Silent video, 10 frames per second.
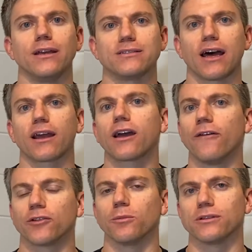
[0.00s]
It's not a
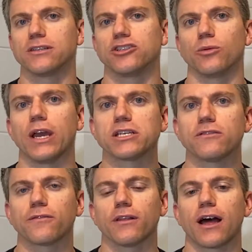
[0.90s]
comfortable situation
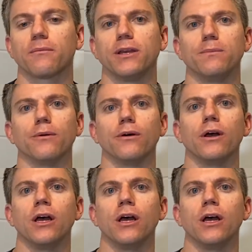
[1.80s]
for a lot of people.